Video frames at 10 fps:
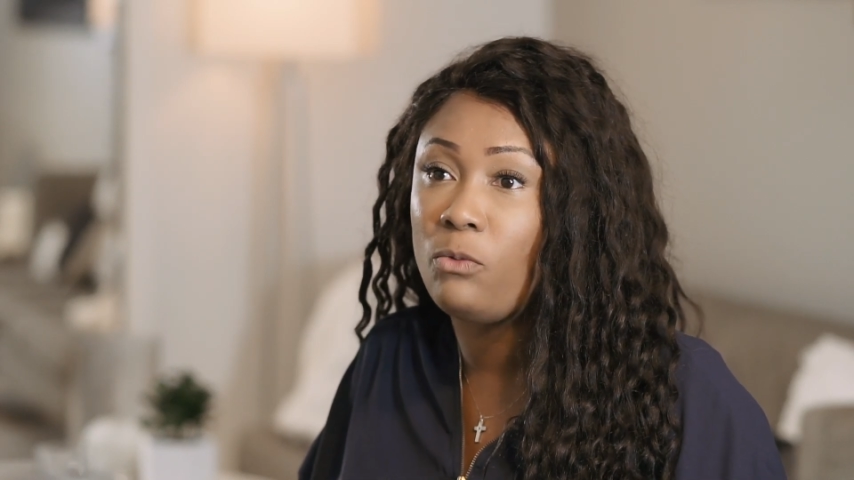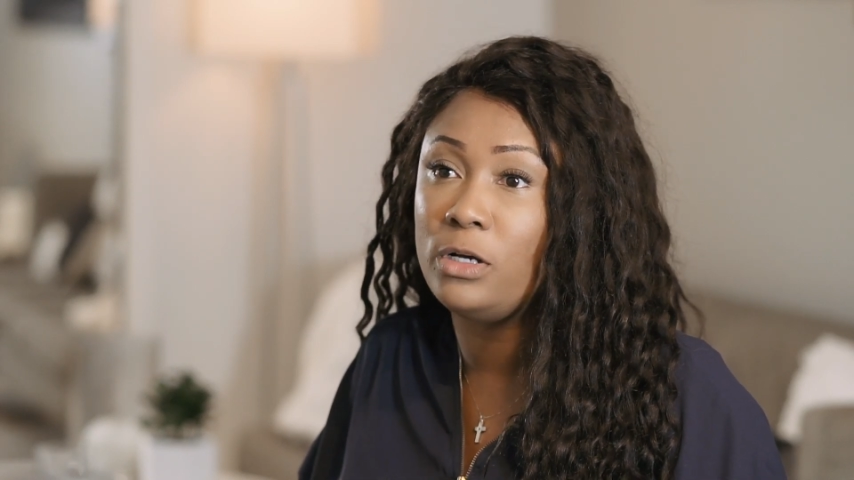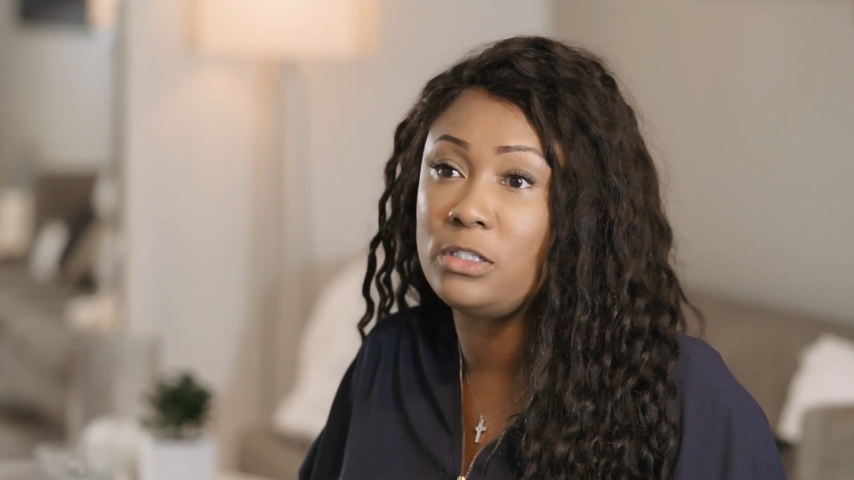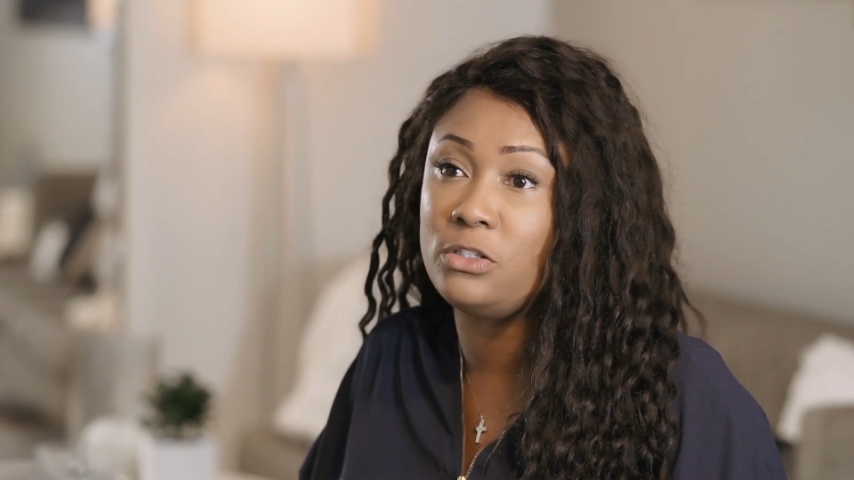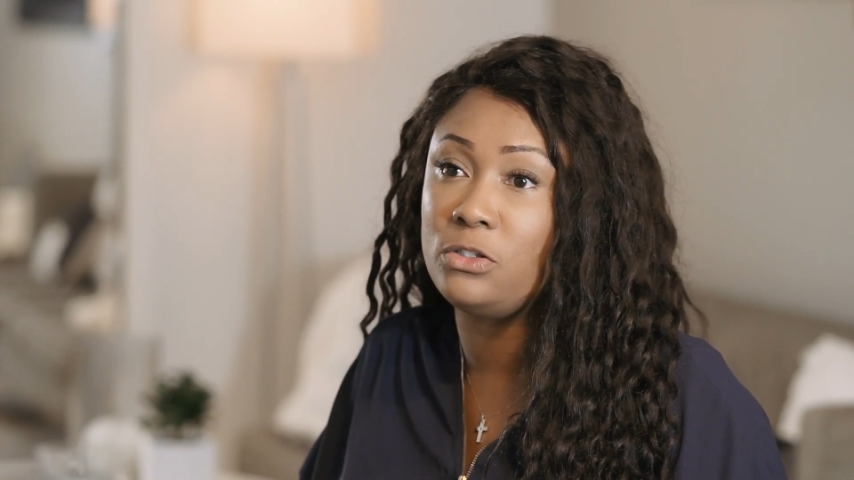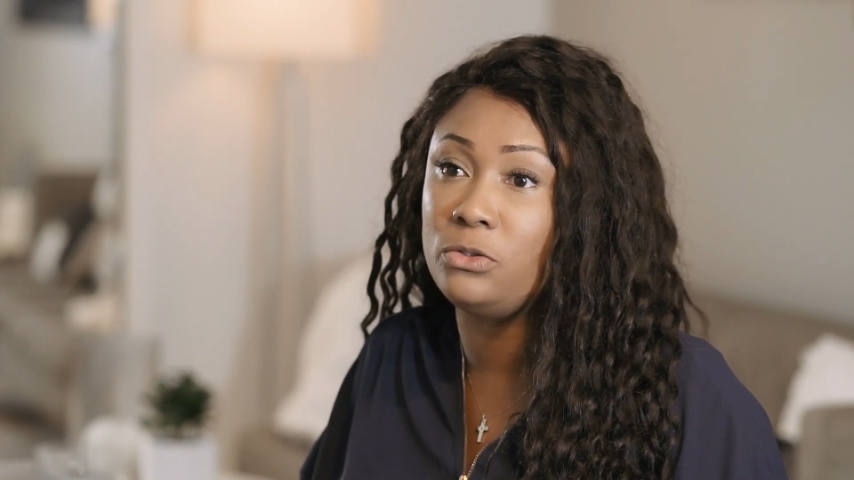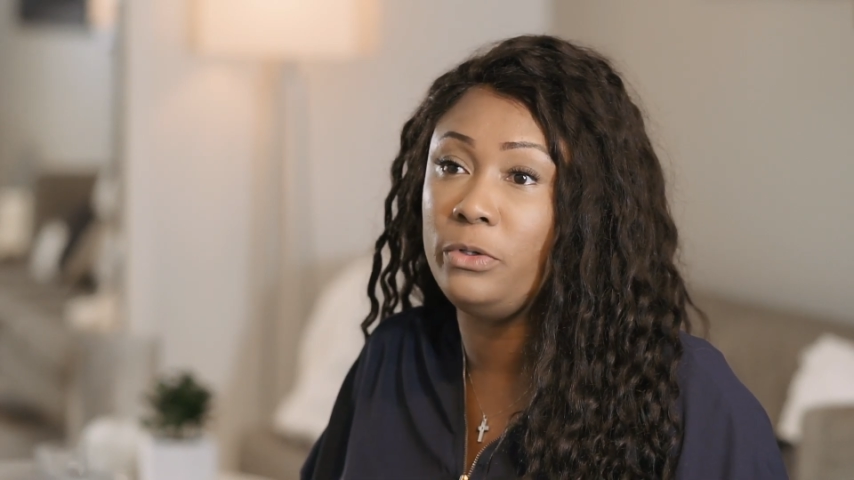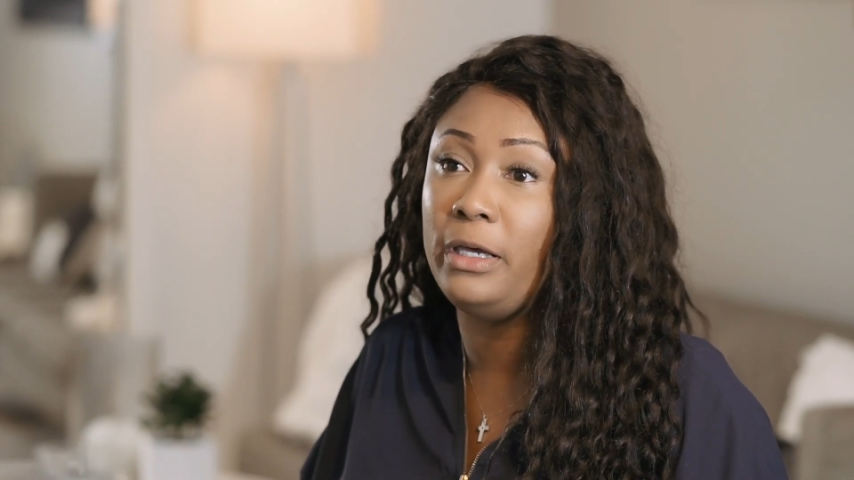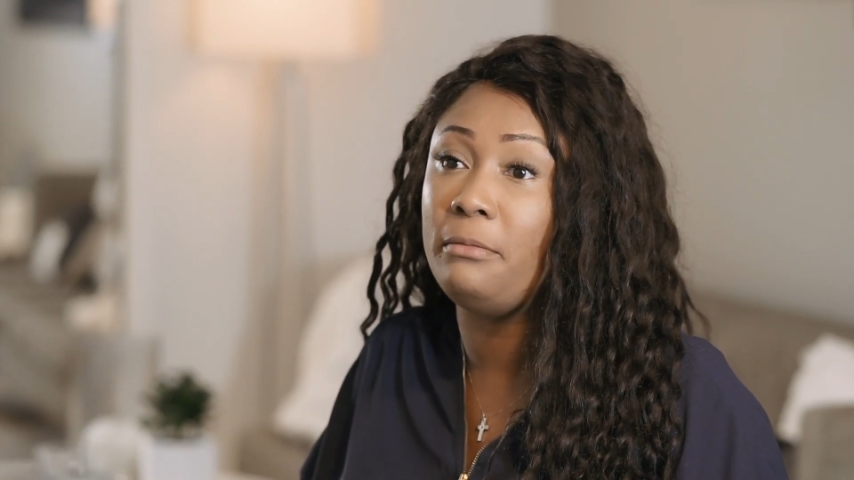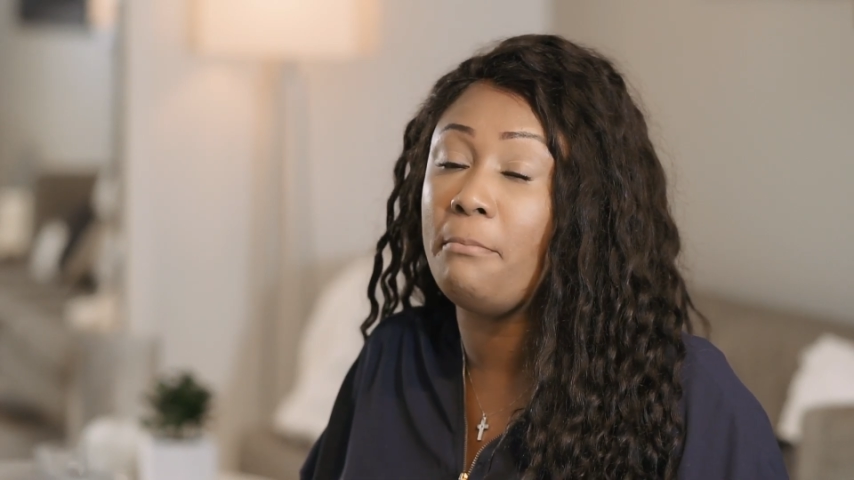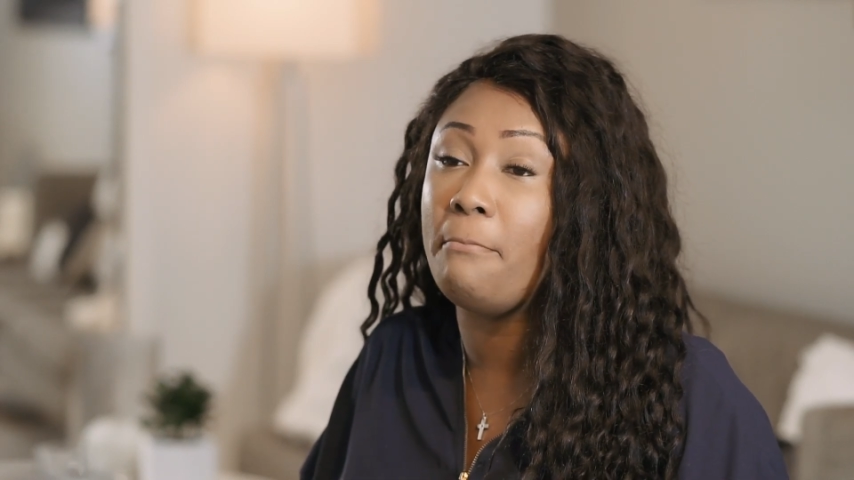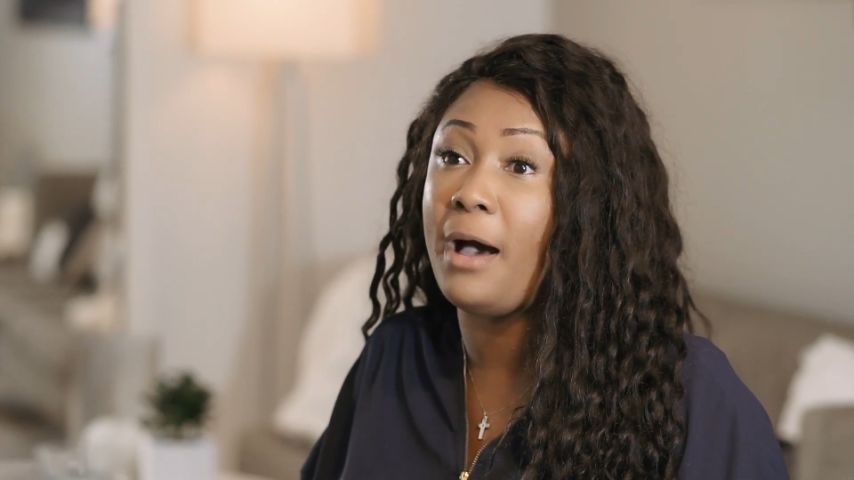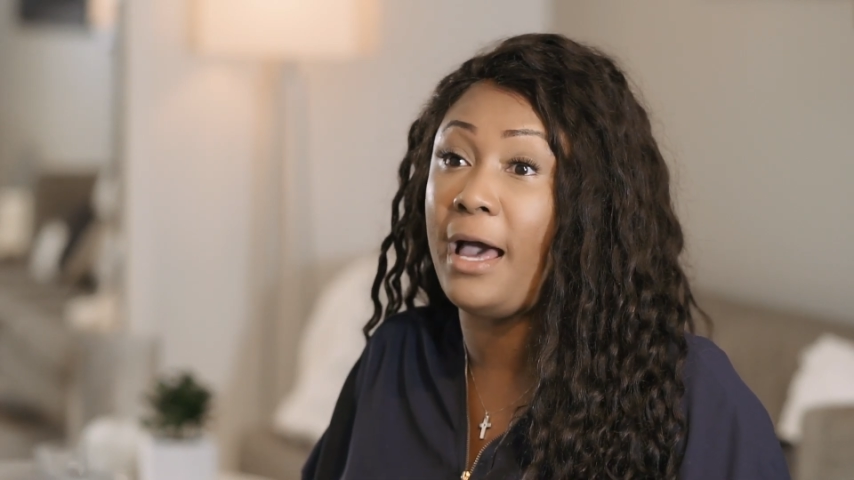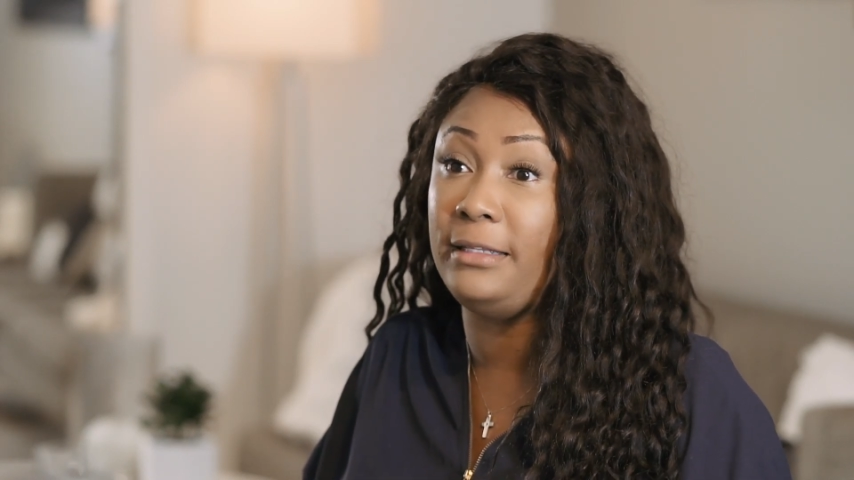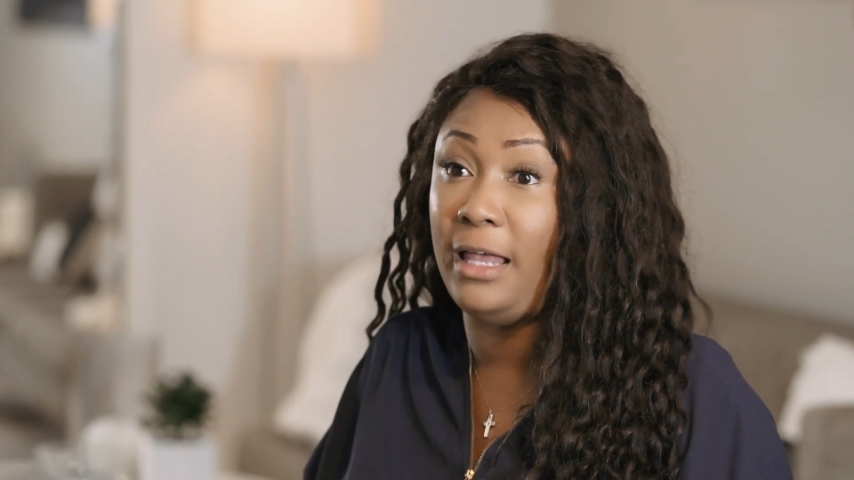I want to do
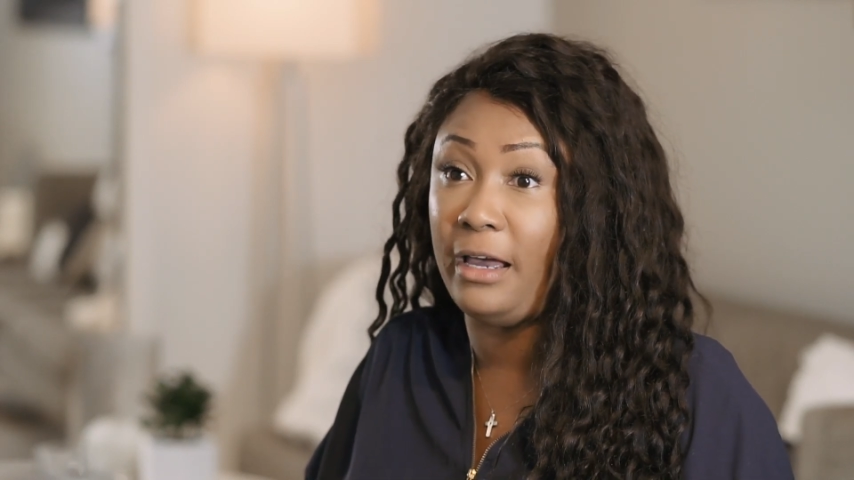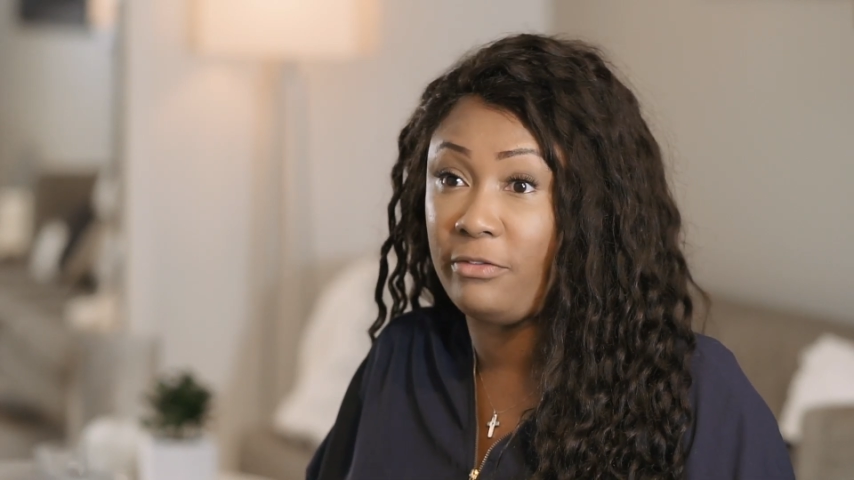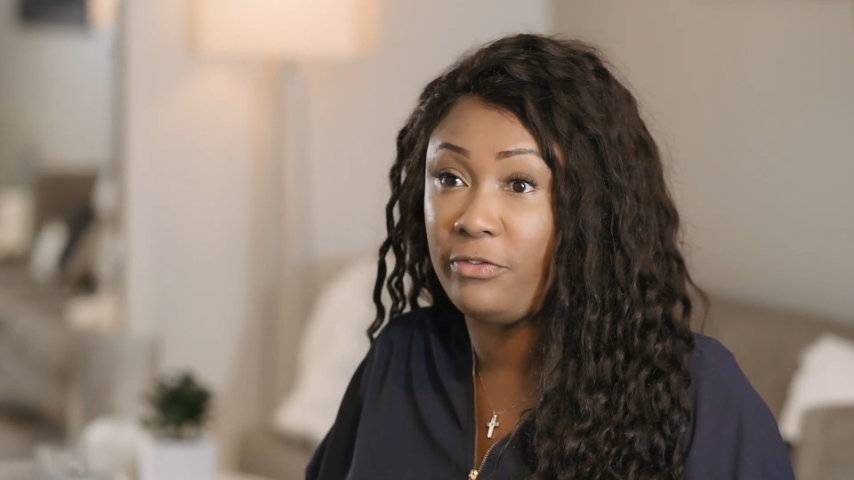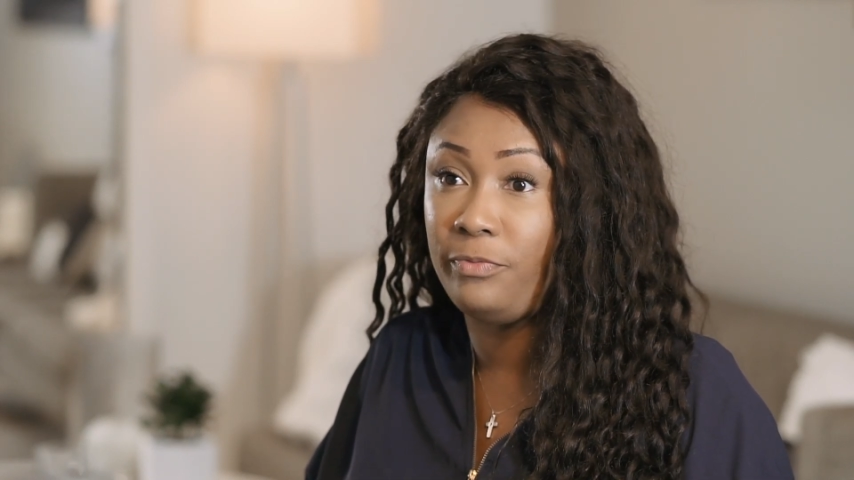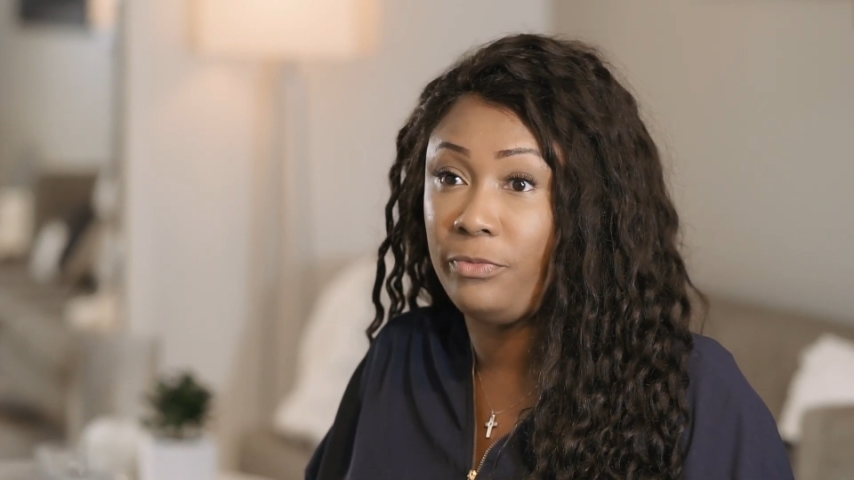in my life.